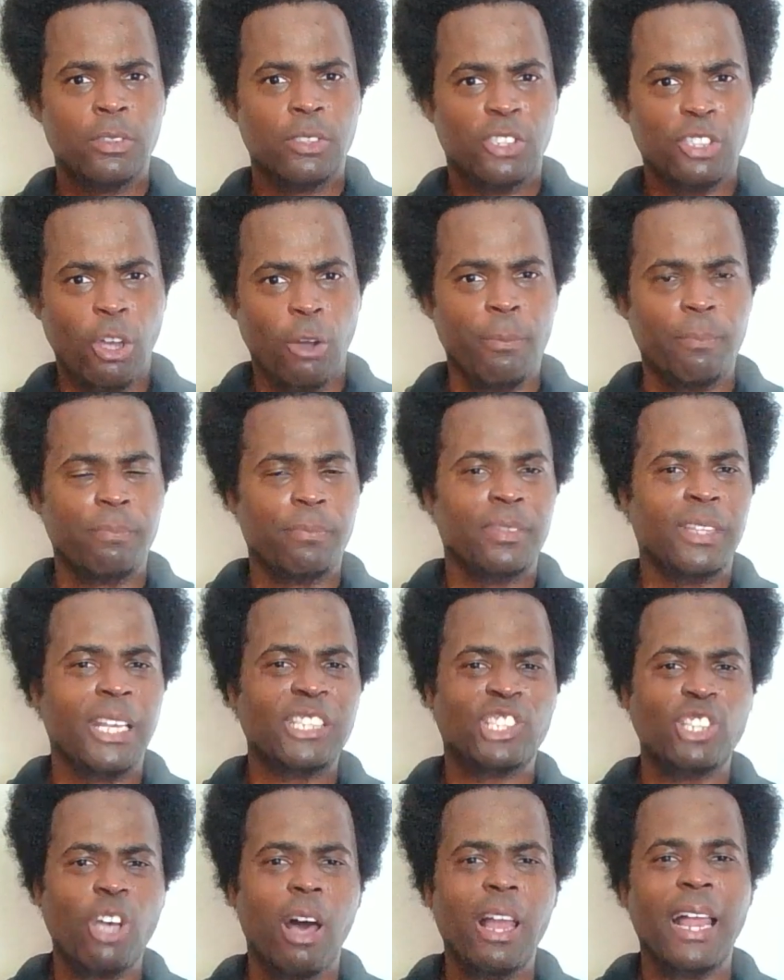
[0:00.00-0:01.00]
So
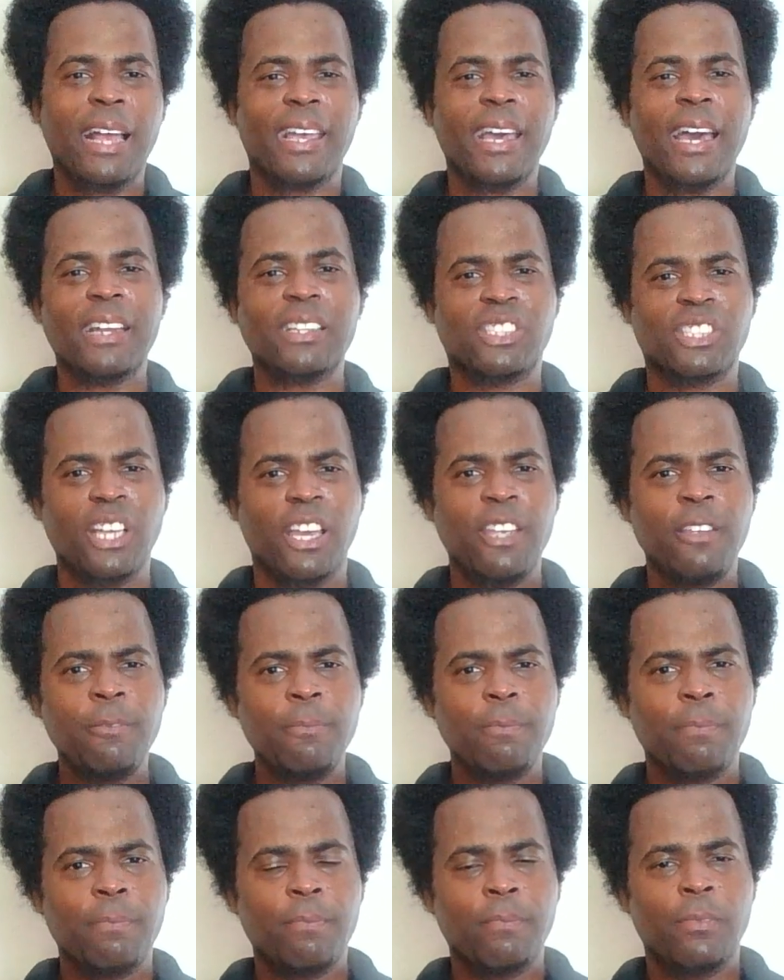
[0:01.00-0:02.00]
that's all I got to
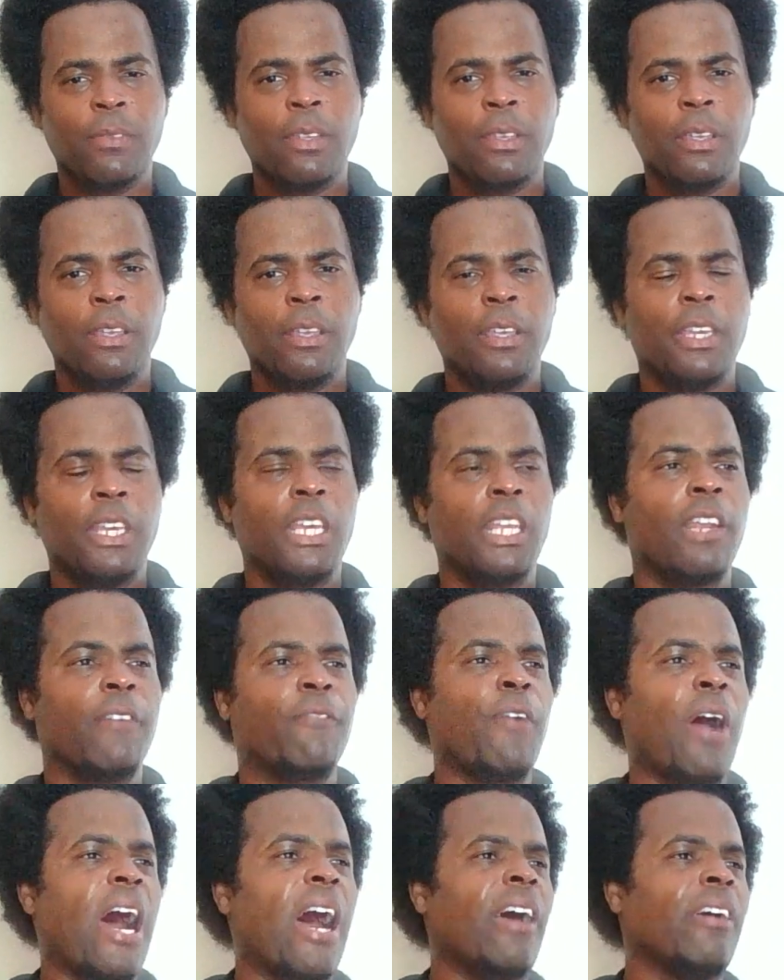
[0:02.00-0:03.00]
say. And
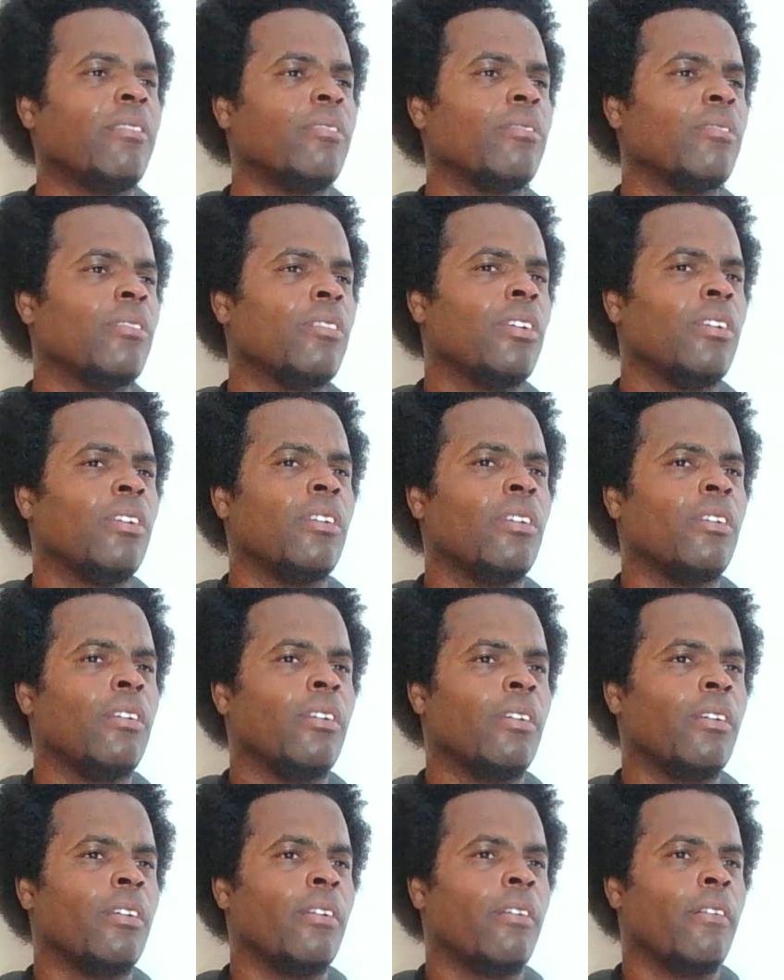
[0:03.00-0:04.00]
if I
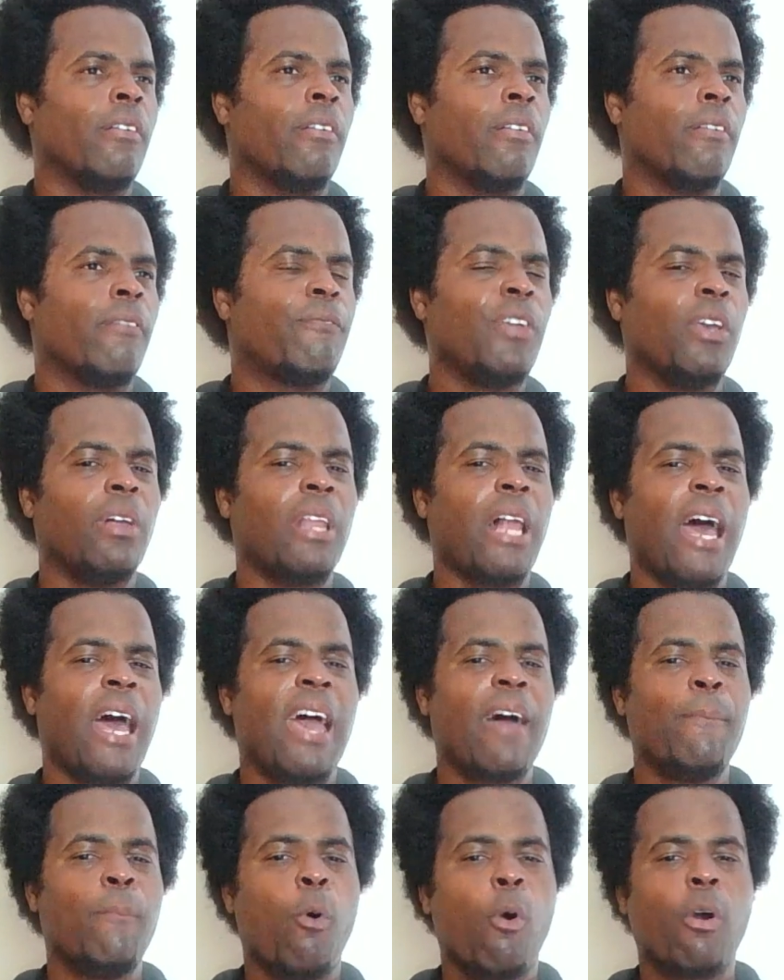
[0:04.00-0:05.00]
feel I
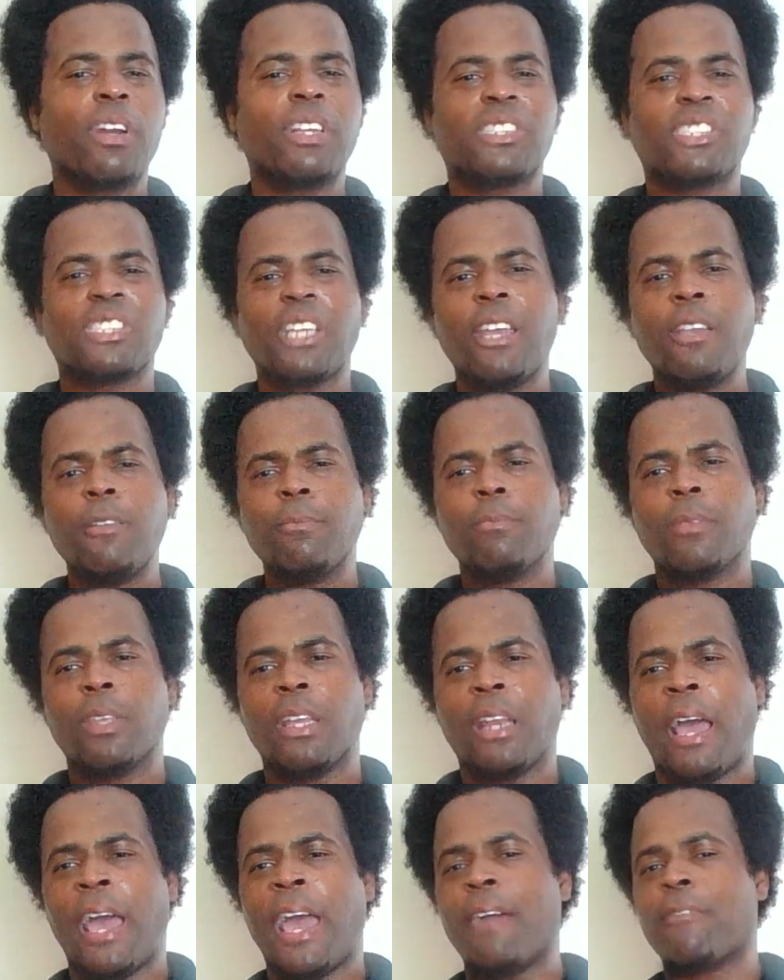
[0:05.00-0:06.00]
have more to say
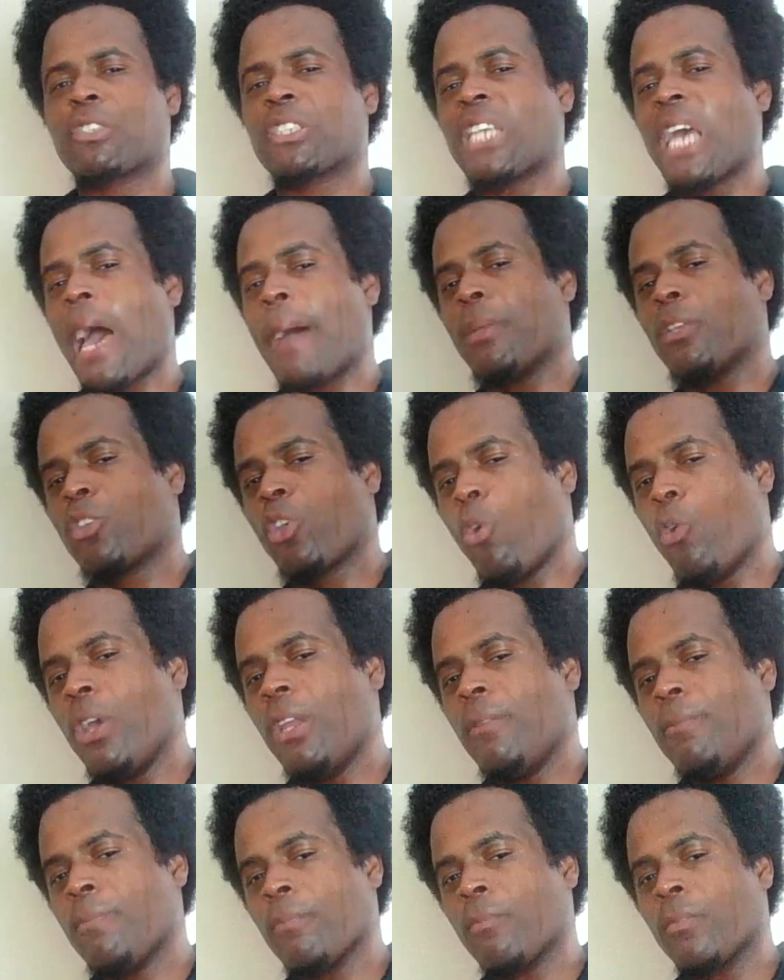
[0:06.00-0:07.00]
and I have time to do
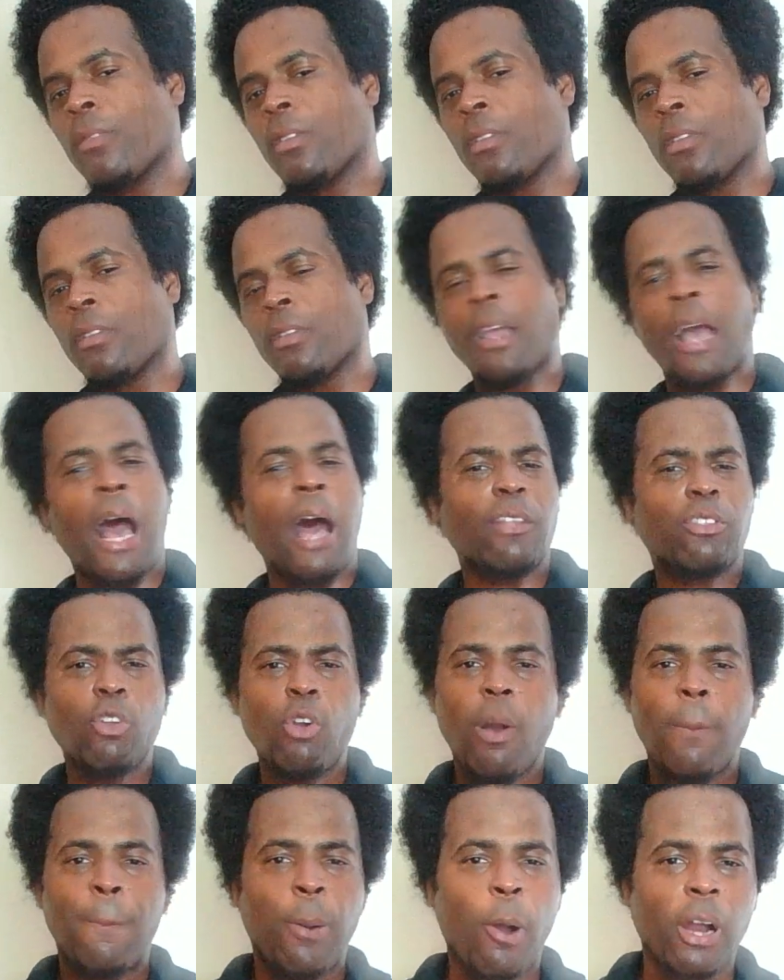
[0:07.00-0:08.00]
it, I'll
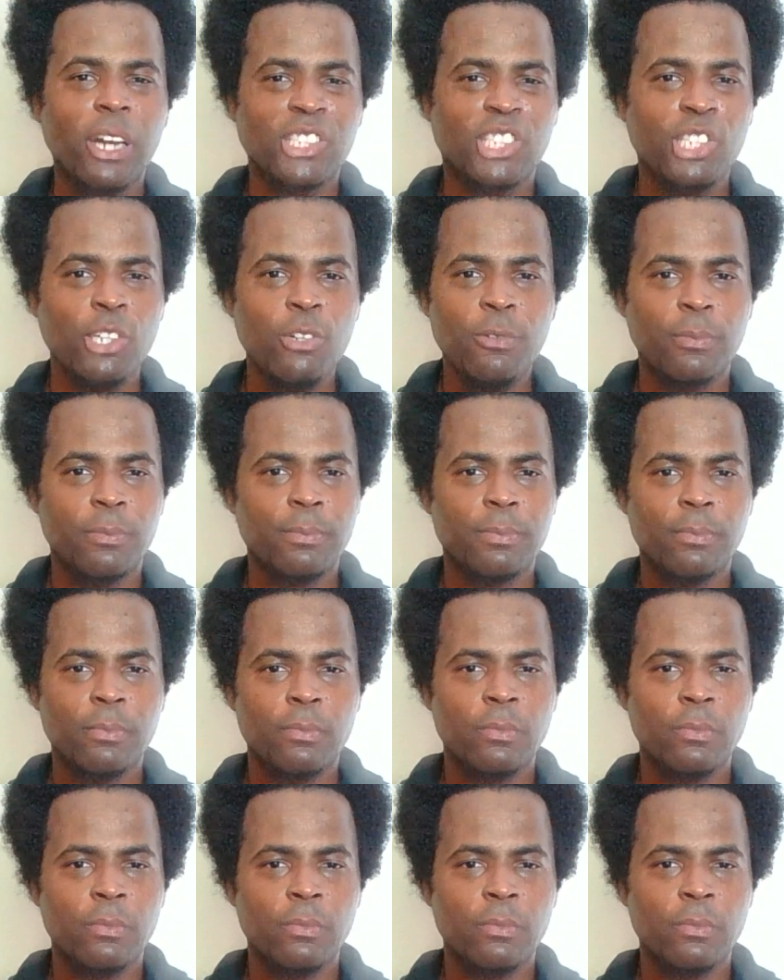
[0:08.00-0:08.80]
do a part 2.